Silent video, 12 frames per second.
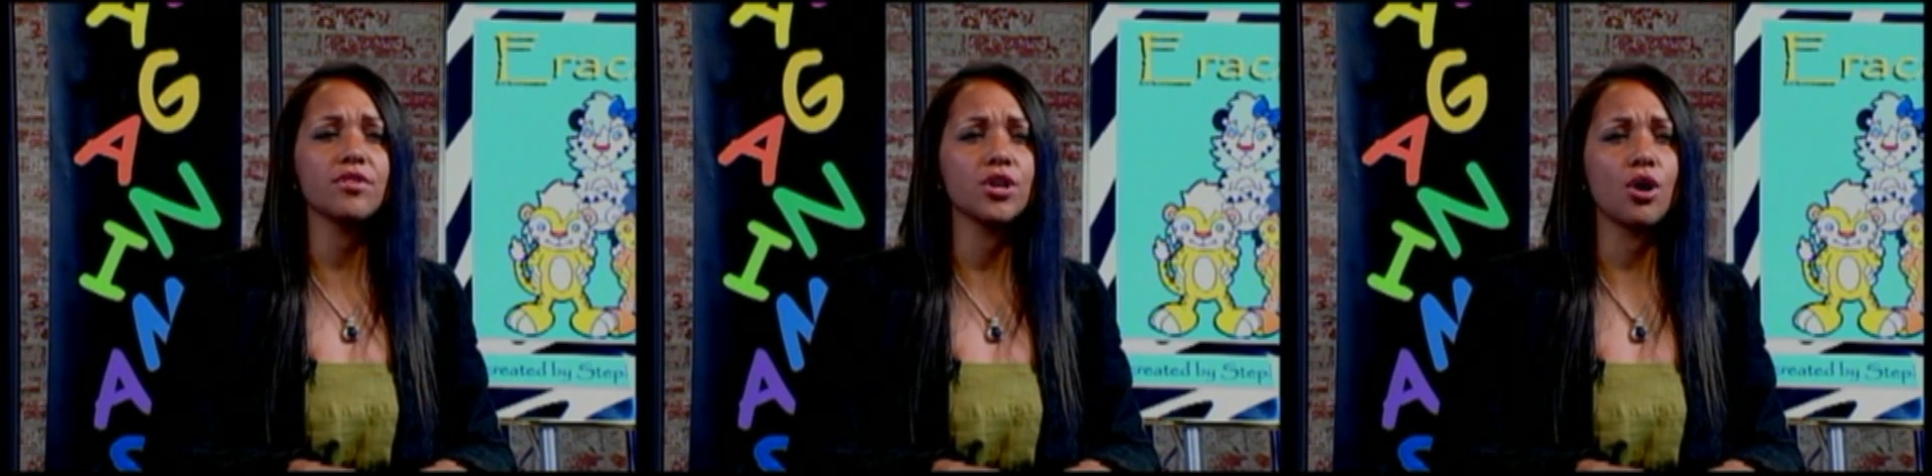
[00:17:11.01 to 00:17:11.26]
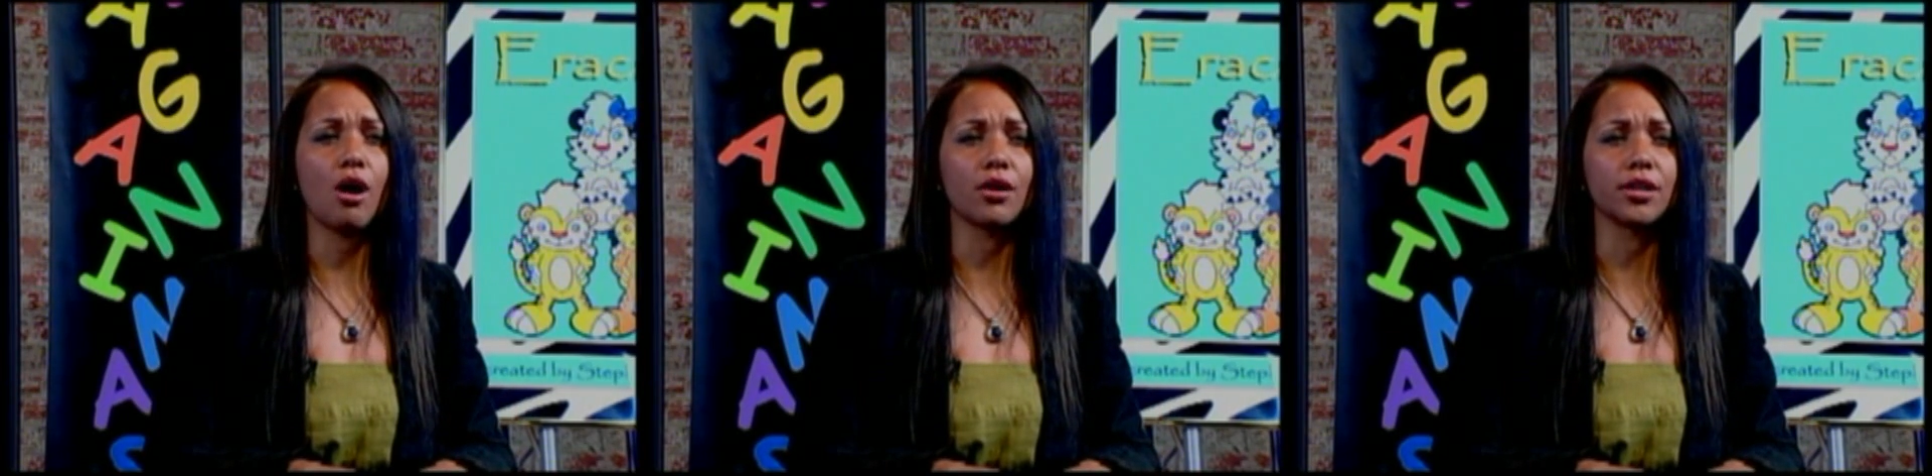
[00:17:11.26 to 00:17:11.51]

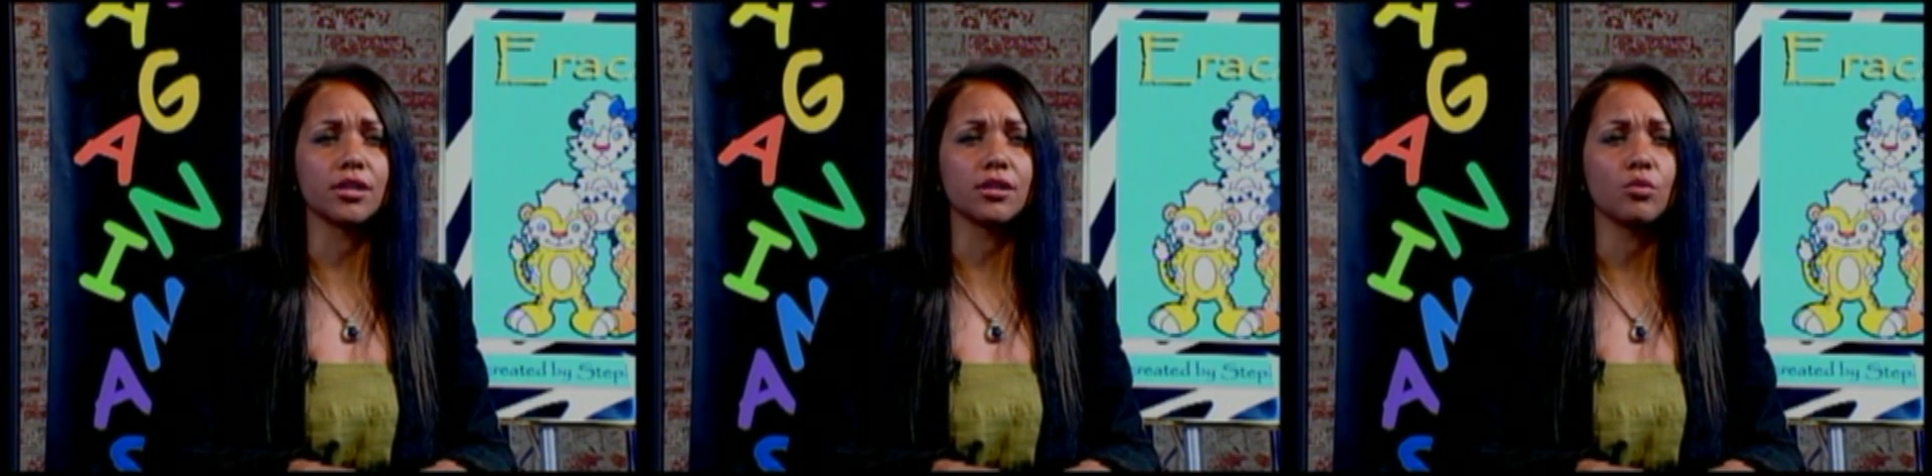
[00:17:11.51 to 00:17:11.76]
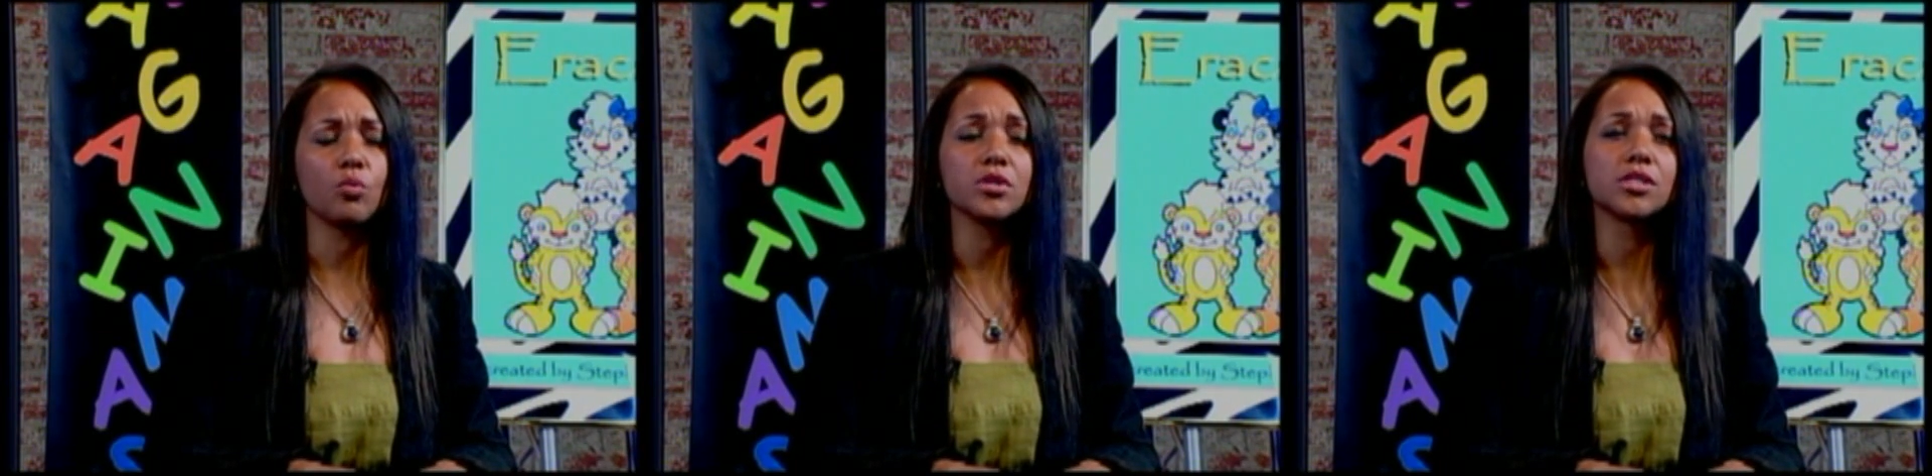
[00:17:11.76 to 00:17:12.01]
every
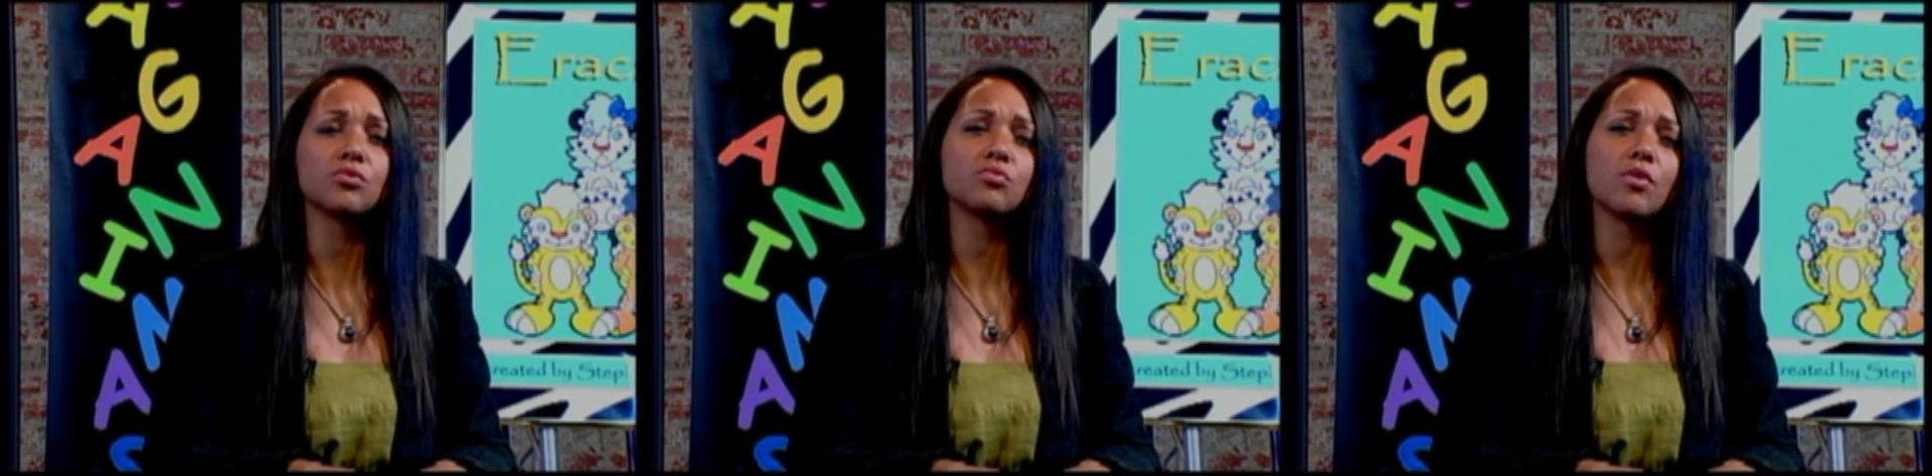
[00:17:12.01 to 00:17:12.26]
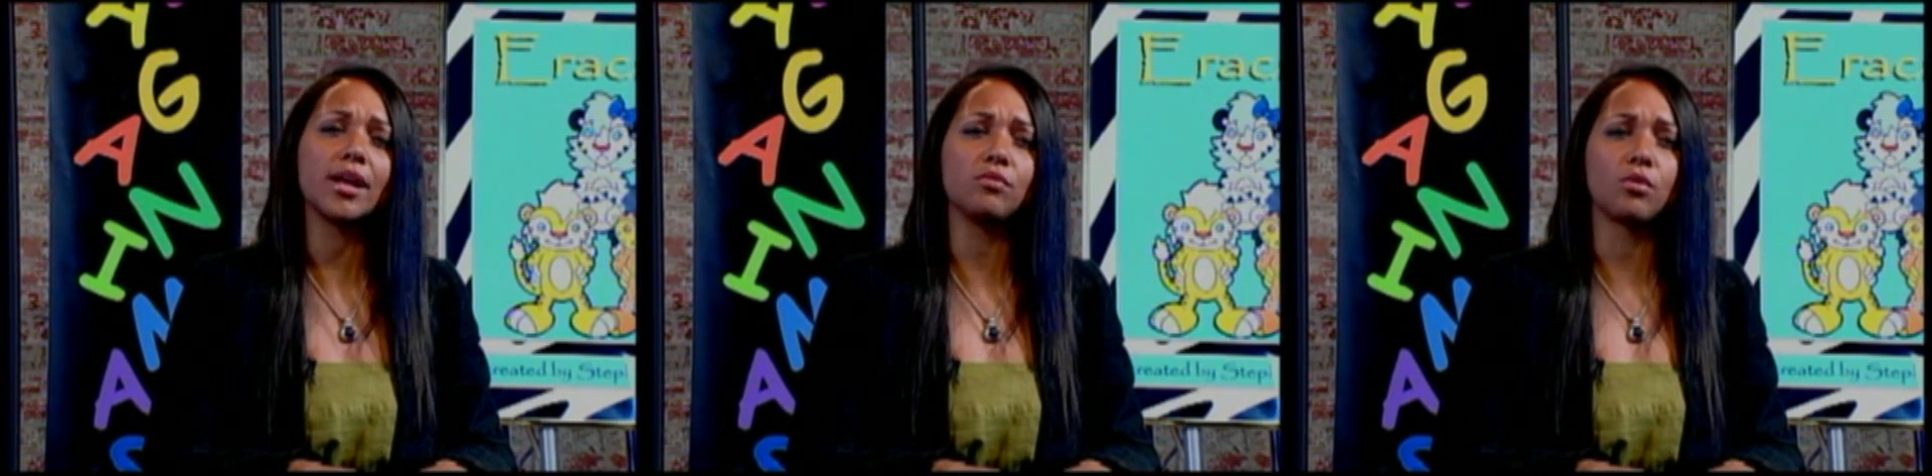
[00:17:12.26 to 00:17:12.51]
garden
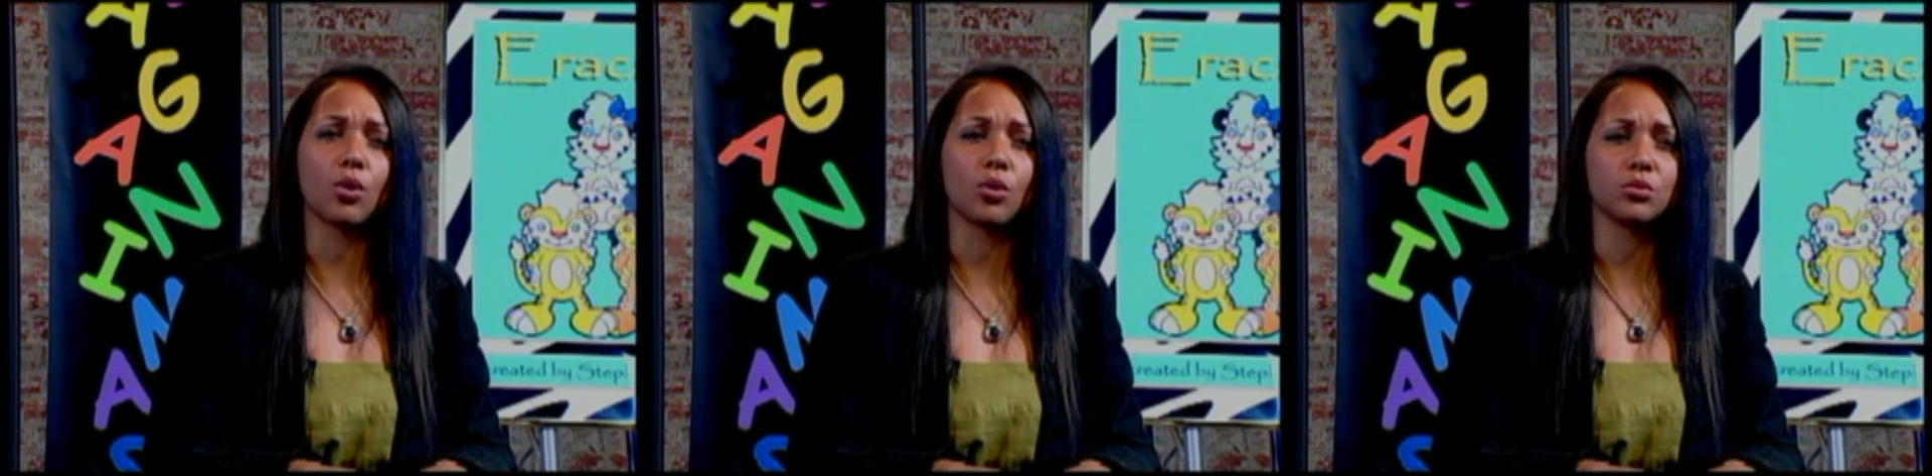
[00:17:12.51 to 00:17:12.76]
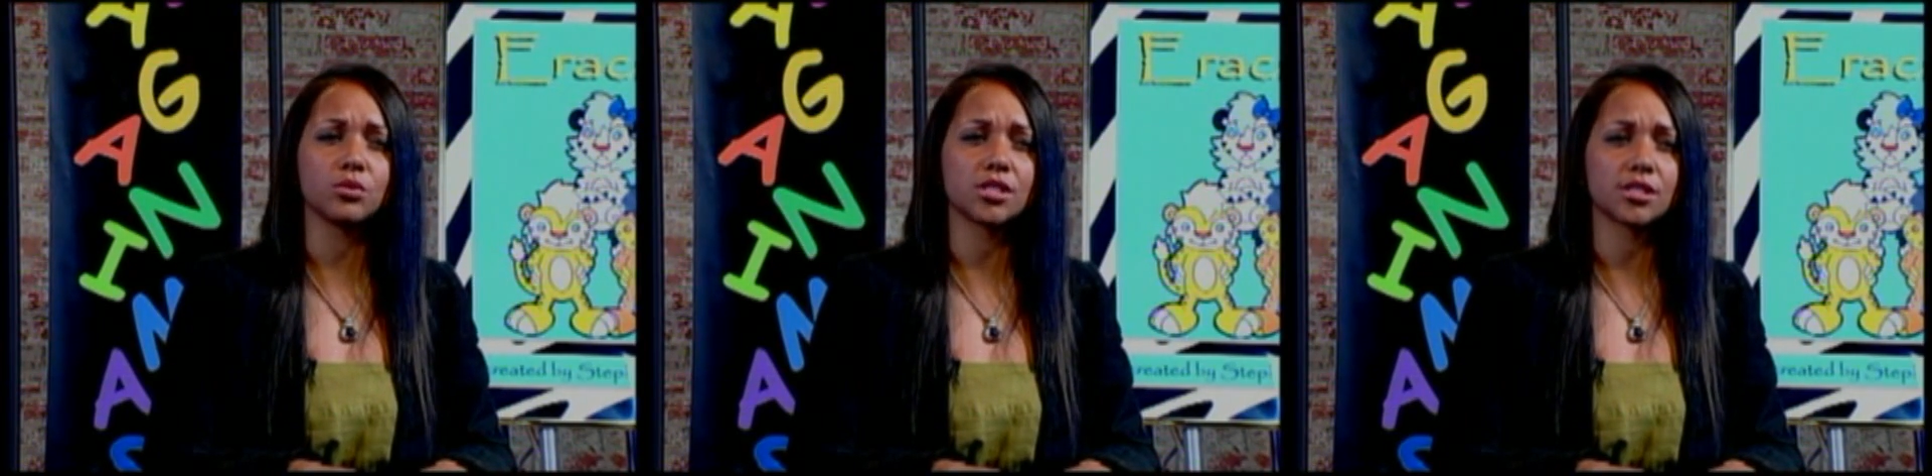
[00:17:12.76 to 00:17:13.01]
was a red
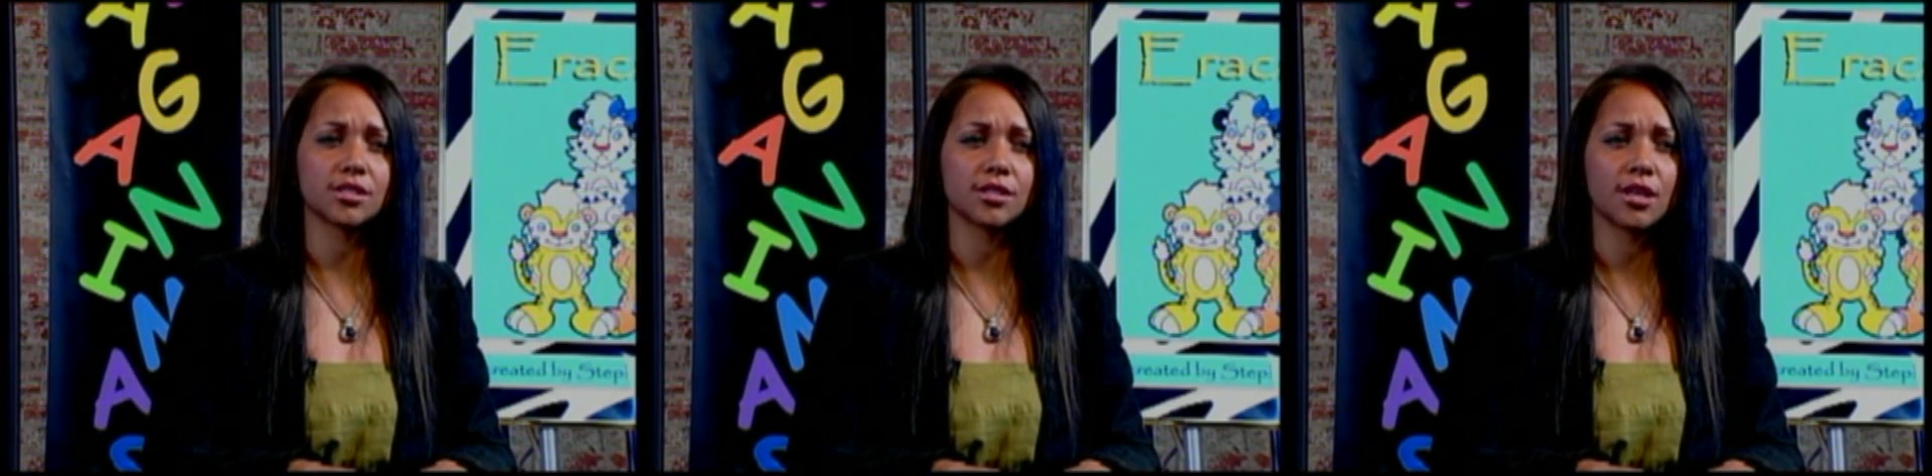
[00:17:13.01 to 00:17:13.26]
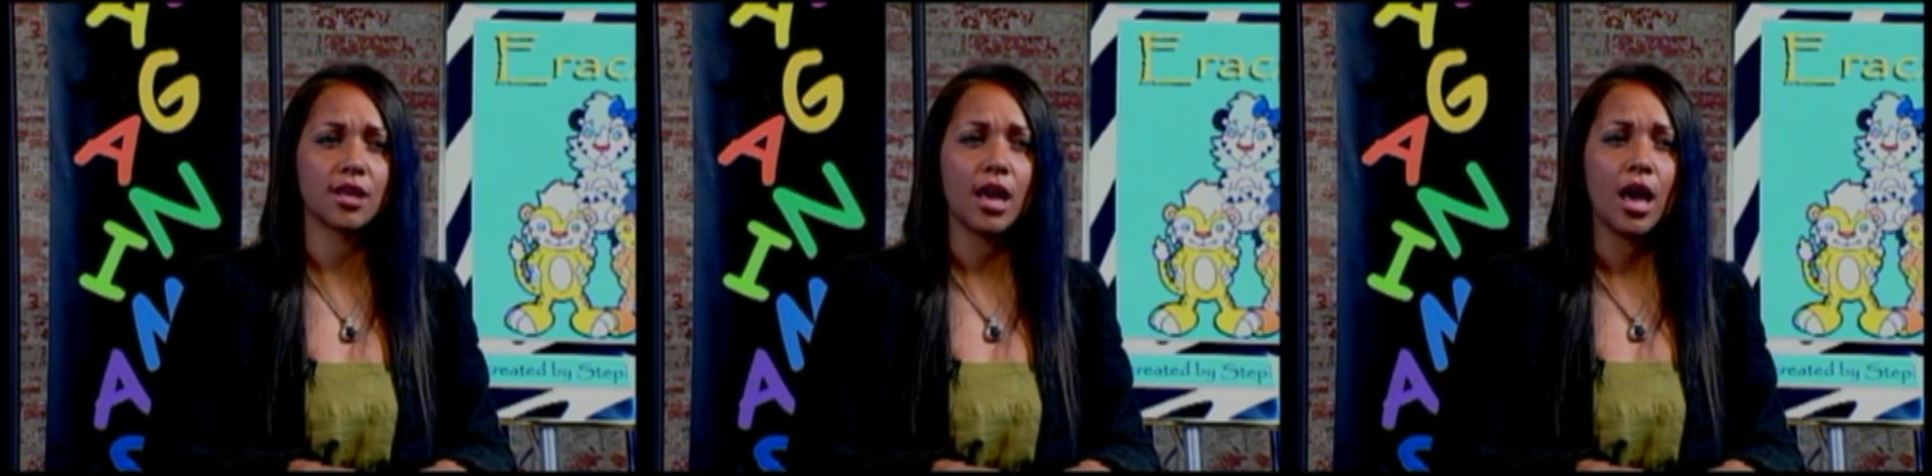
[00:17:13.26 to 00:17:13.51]

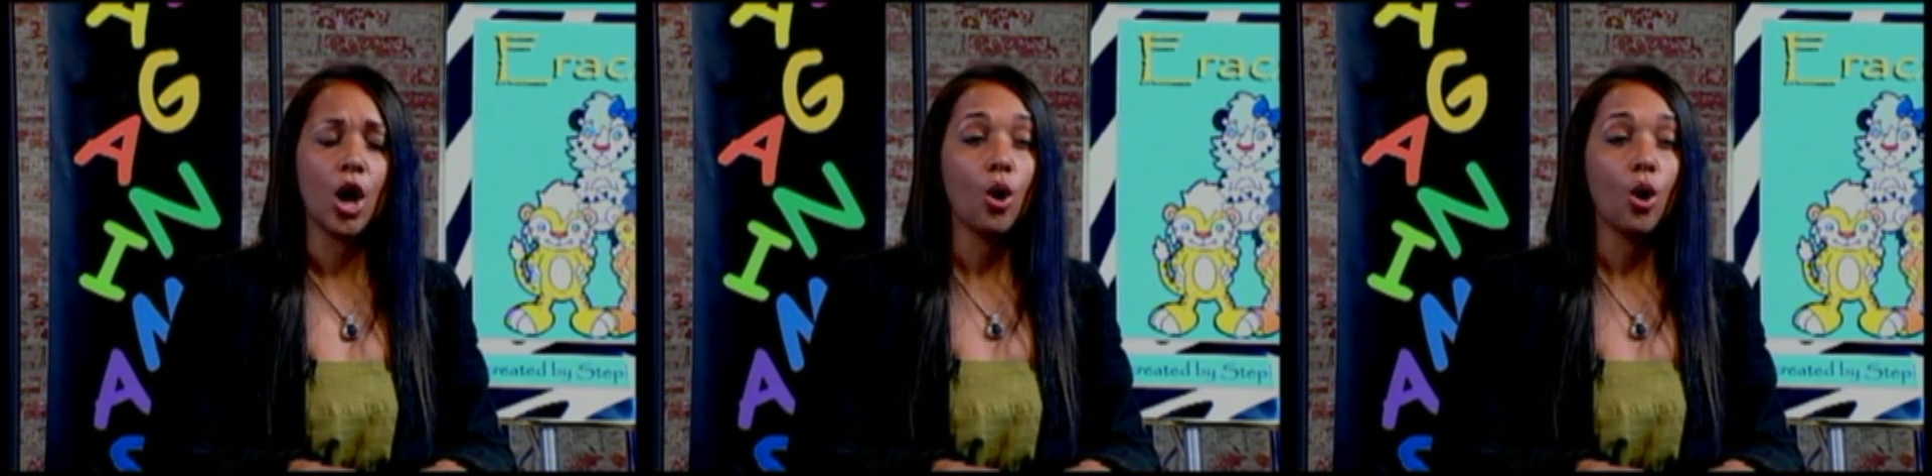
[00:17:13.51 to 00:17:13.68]
rose?